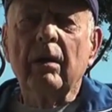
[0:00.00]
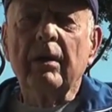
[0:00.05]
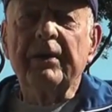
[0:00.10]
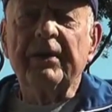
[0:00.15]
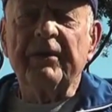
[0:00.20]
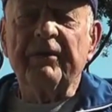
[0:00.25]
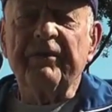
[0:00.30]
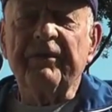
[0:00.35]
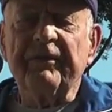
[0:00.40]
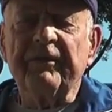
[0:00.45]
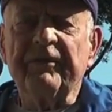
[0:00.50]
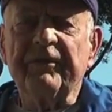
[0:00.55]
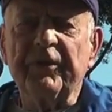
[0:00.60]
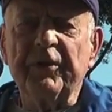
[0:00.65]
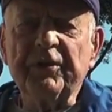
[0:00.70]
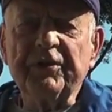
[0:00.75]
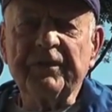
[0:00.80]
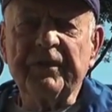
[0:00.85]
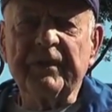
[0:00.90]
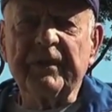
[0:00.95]
The
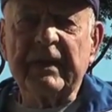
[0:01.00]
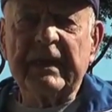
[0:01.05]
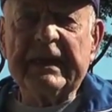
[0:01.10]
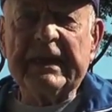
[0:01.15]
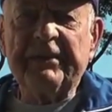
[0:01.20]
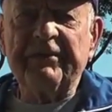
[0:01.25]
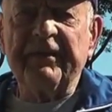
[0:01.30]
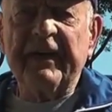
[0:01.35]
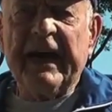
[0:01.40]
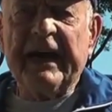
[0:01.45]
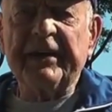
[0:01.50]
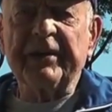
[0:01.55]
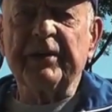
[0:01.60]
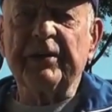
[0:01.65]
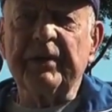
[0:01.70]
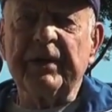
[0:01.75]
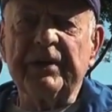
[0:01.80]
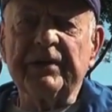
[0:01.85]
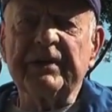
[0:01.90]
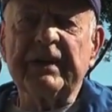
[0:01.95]
first key
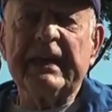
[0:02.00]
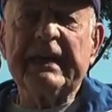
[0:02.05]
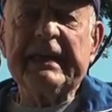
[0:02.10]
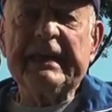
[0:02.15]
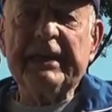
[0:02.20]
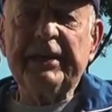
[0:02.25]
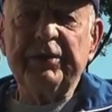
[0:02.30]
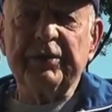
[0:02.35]
factor is that knee